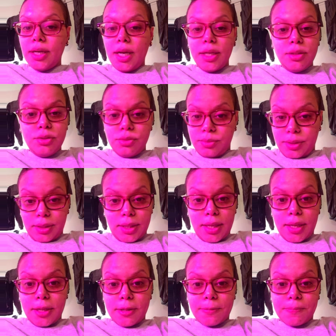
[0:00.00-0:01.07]
not doing
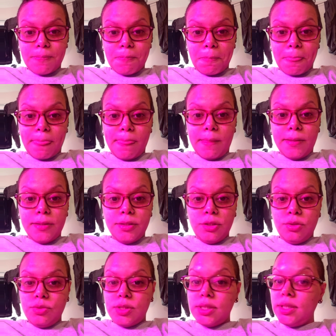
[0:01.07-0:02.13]
that,
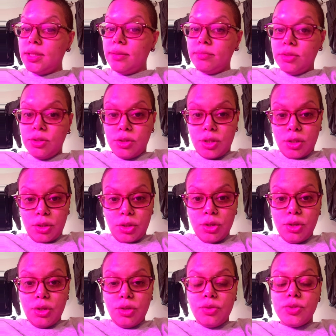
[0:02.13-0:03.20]
you see them looking
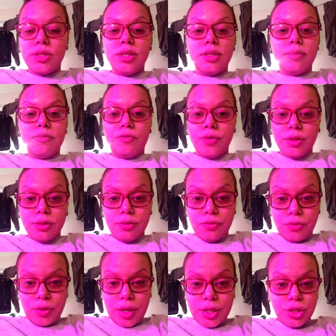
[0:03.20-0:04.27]
good, you see them
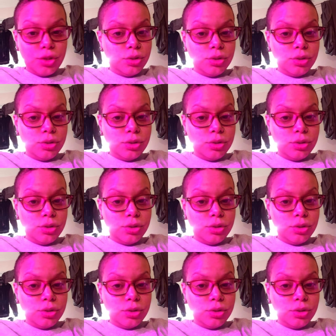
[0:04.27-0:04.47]
feeling fresh.